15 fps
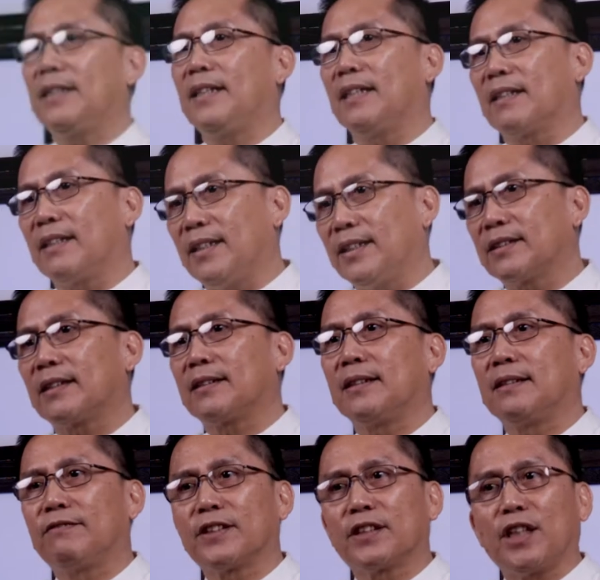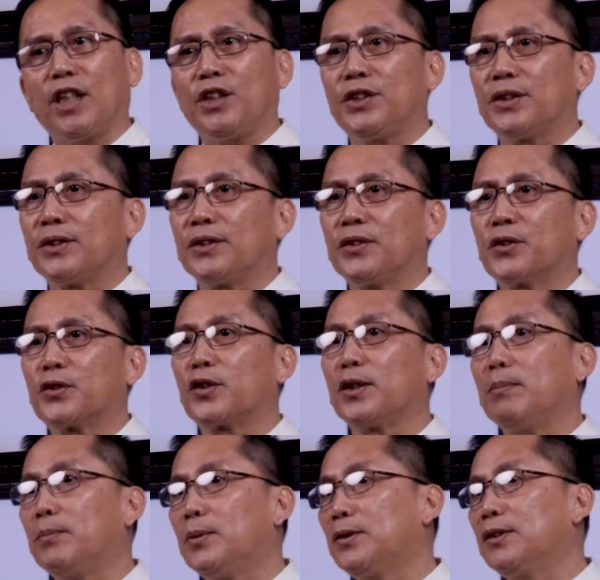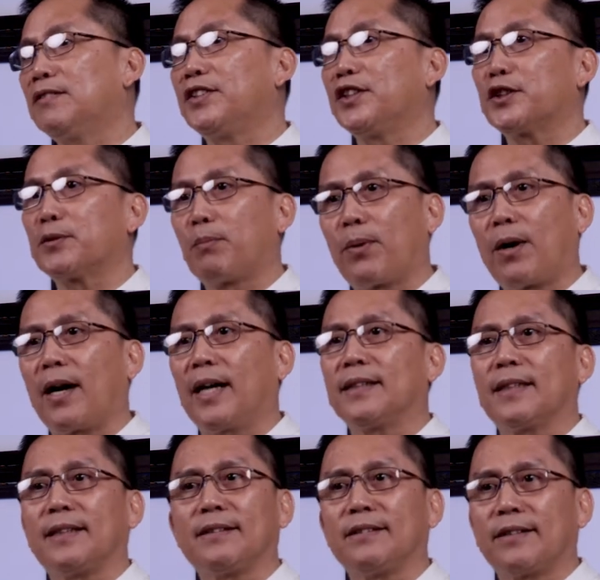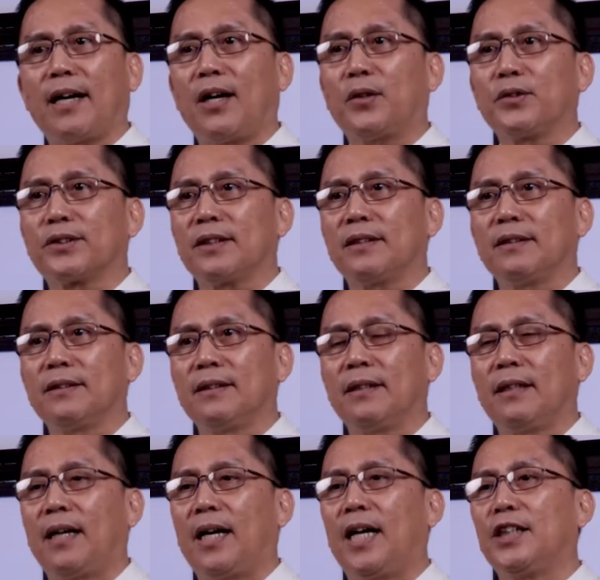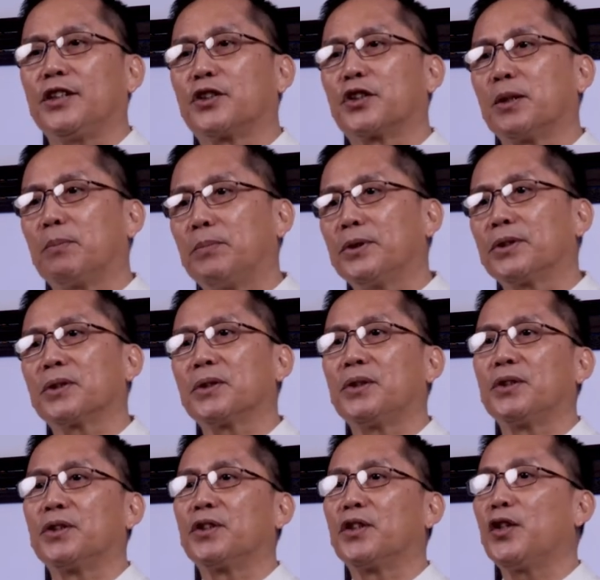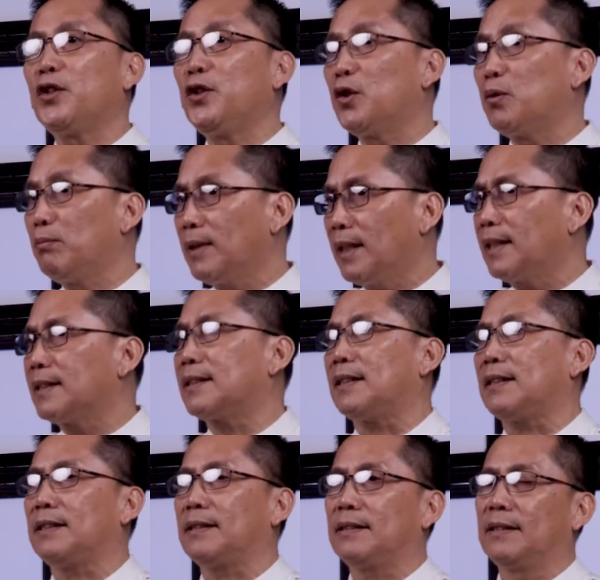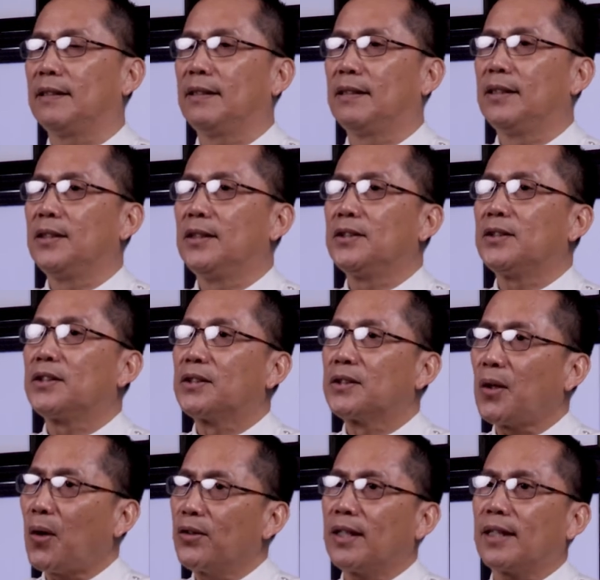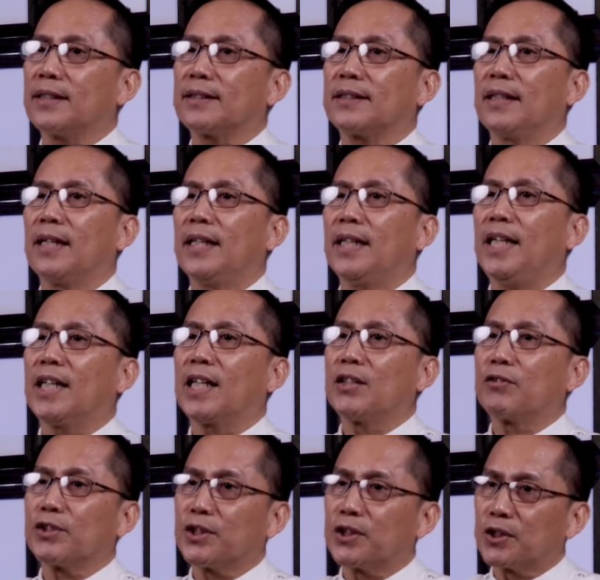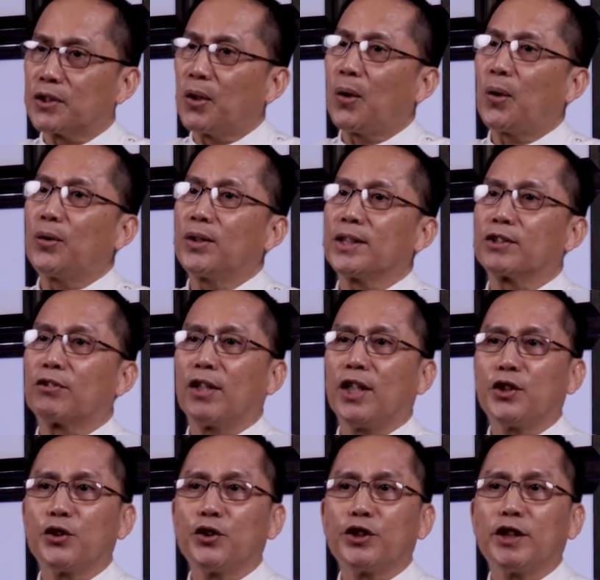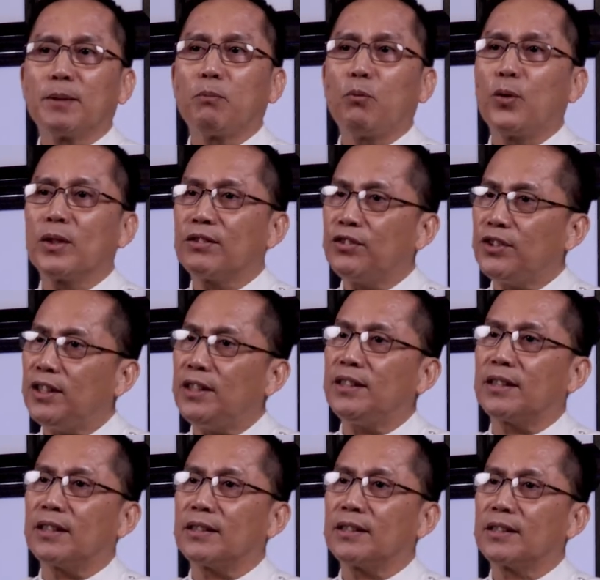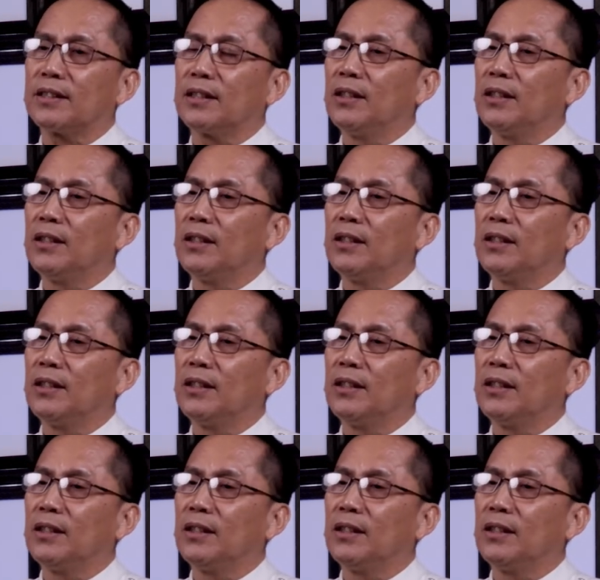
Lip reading: It is an invitation to remove his pride and doubt and to put on humility so that he can restore his relationship with Jesus,